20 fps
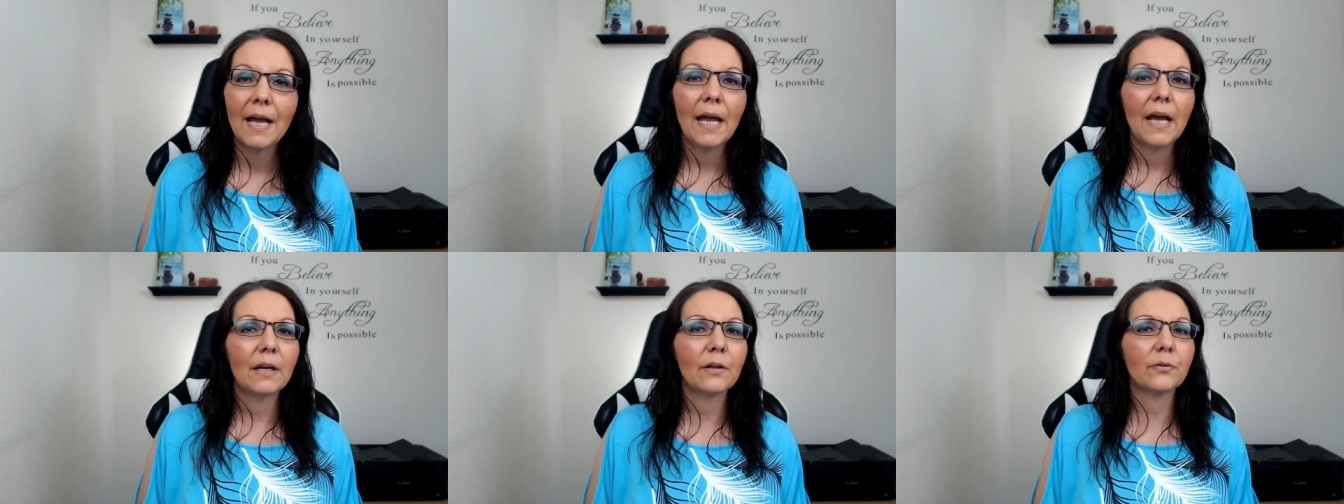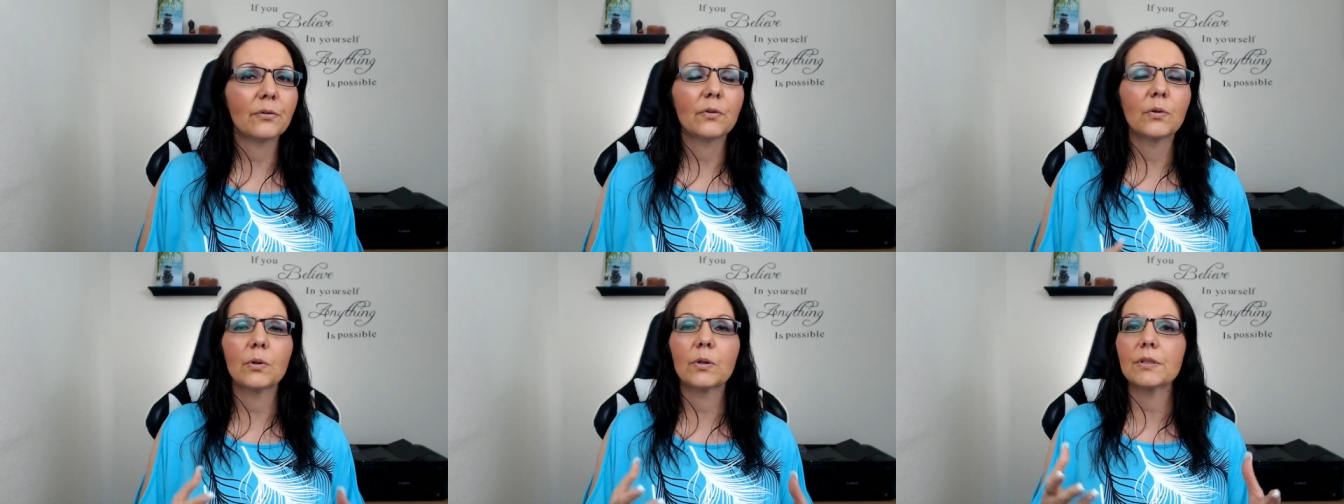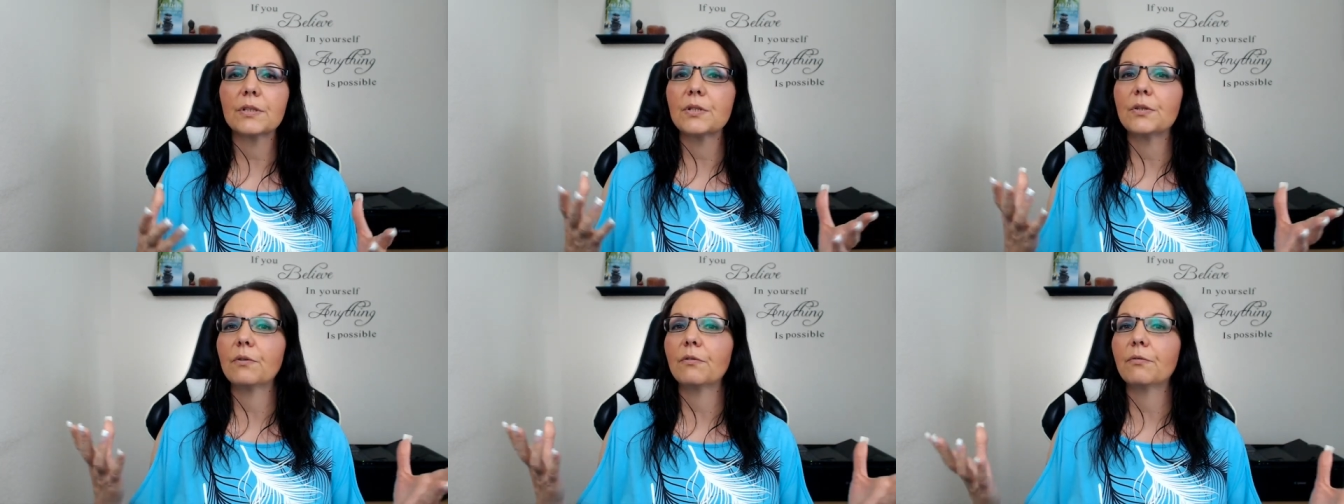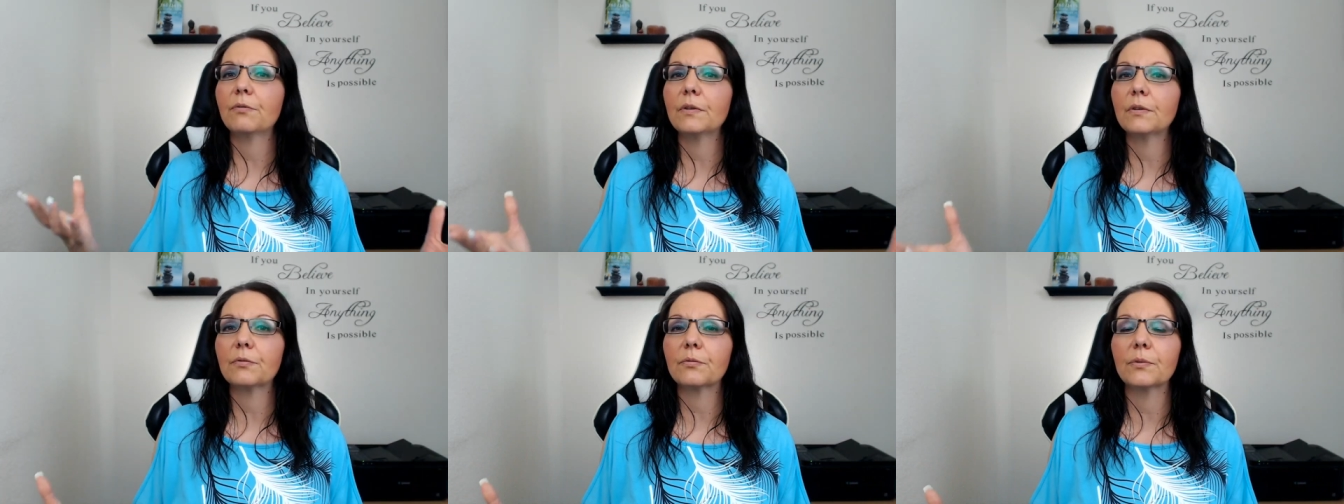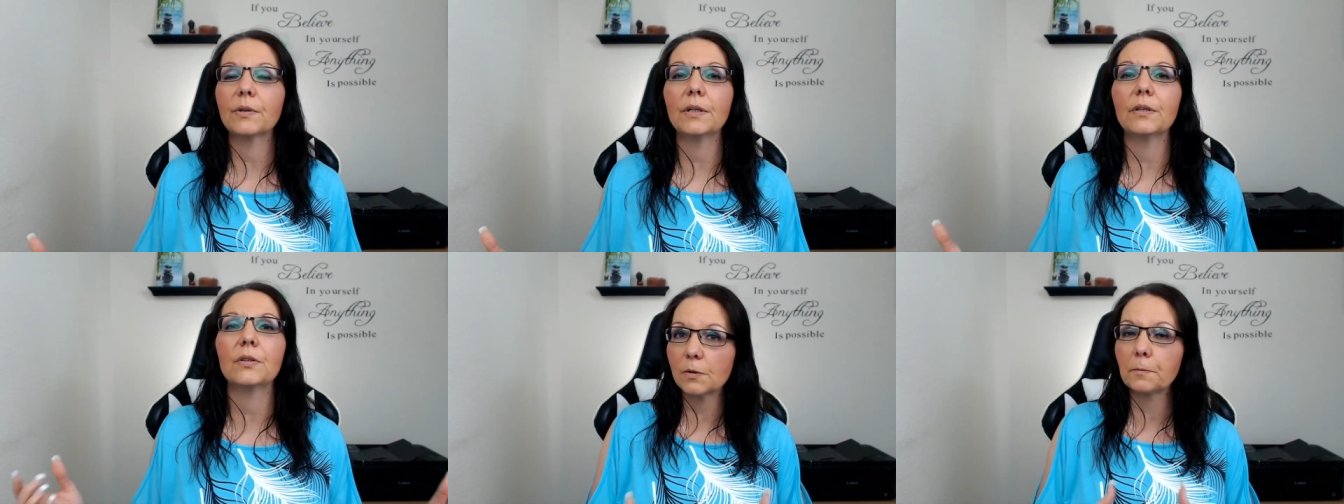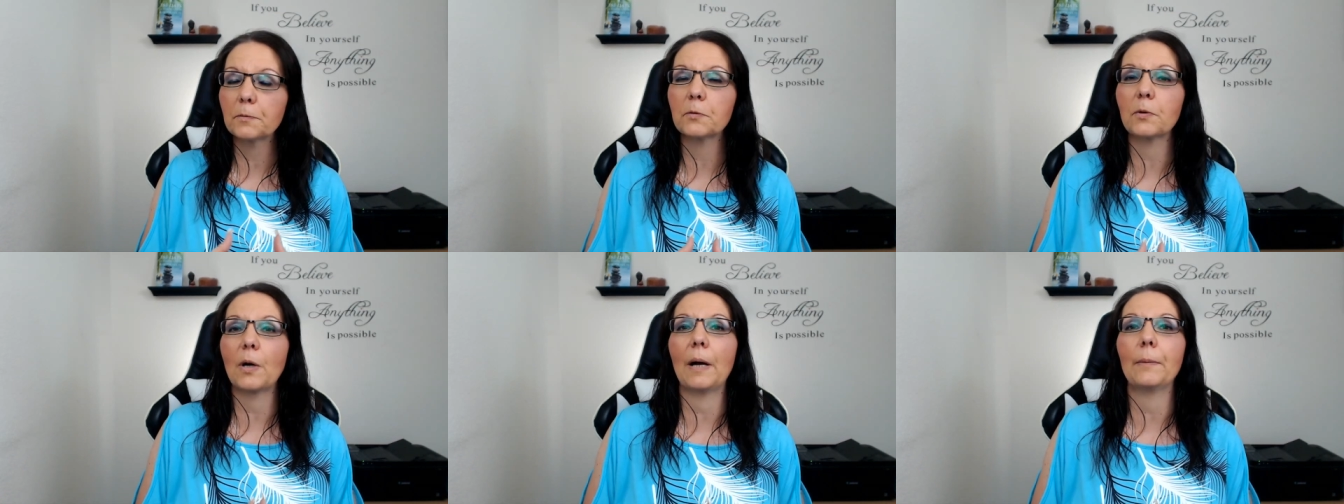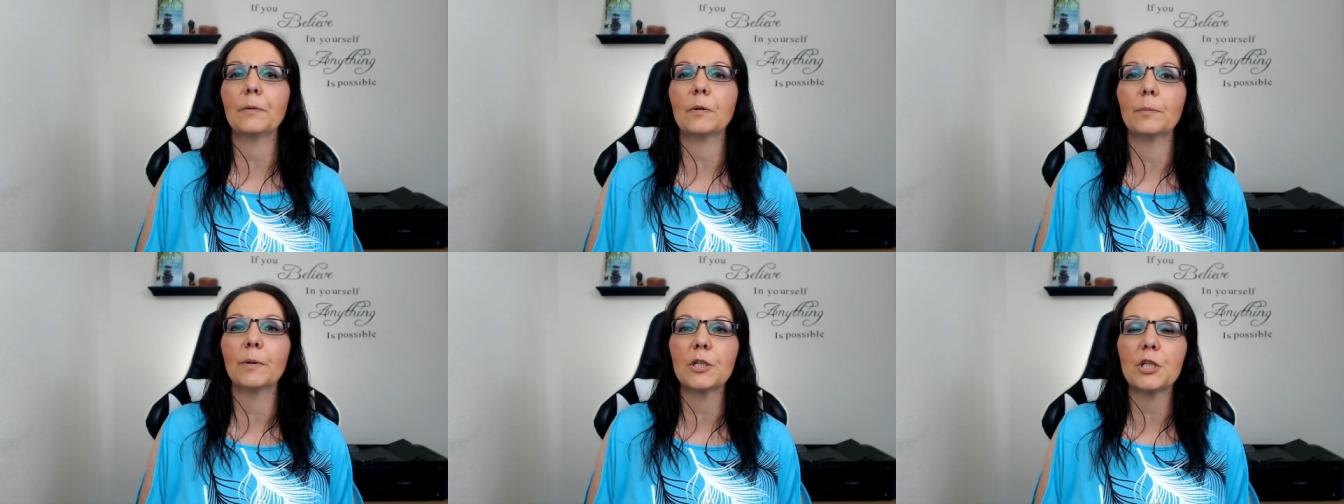And of course, you know, feel free to
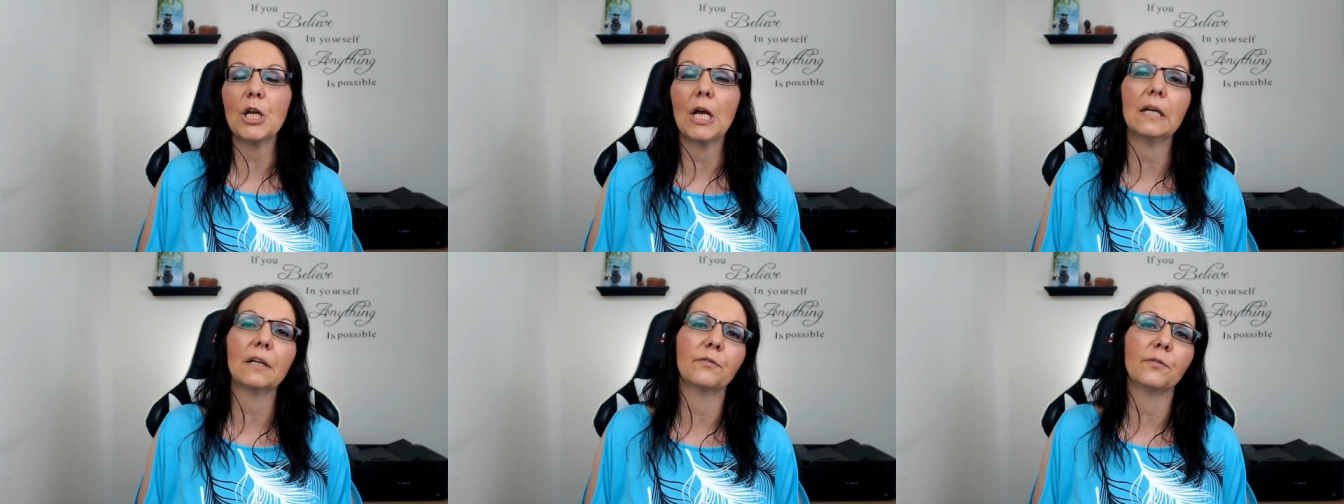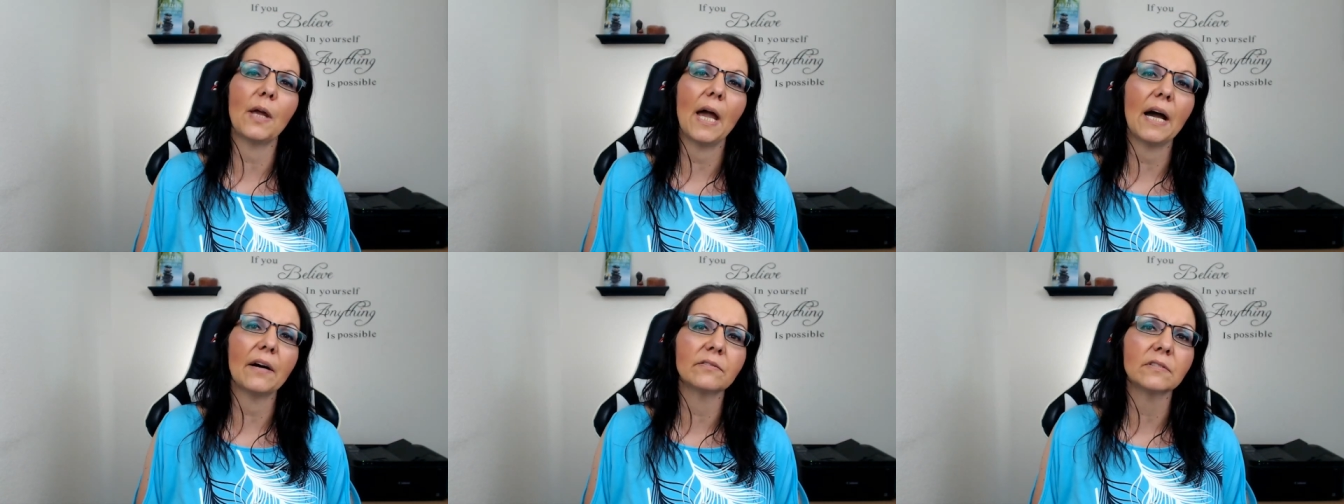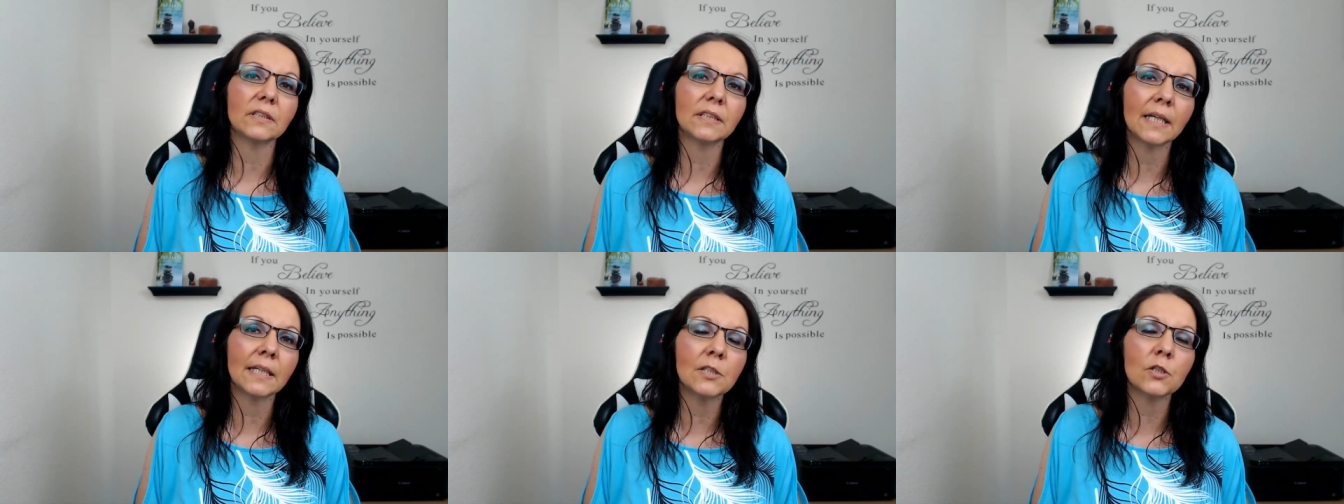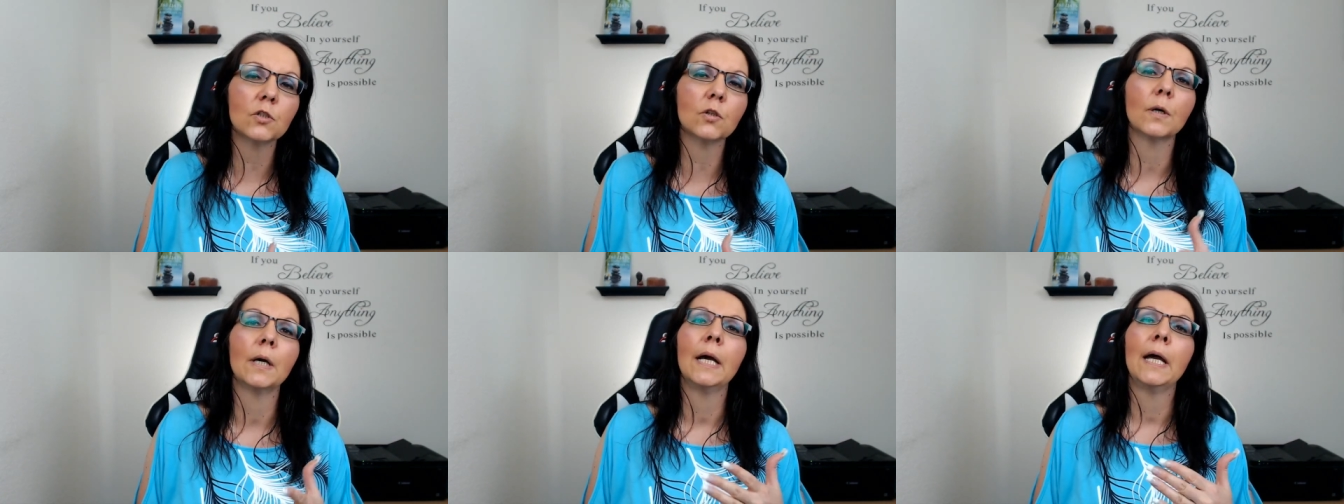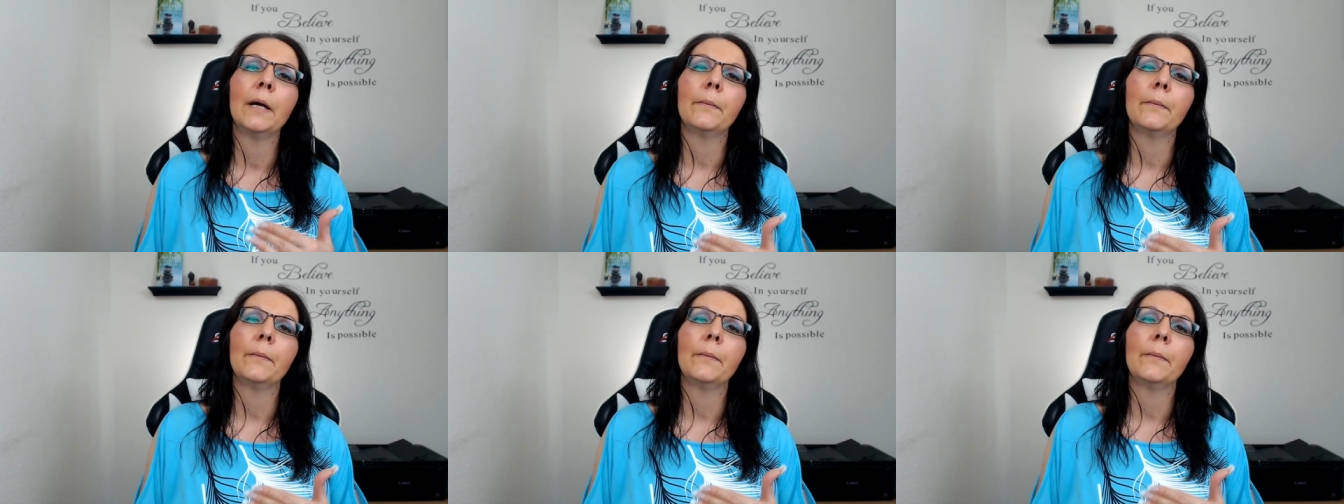subscribe to my channel if you haven't done so,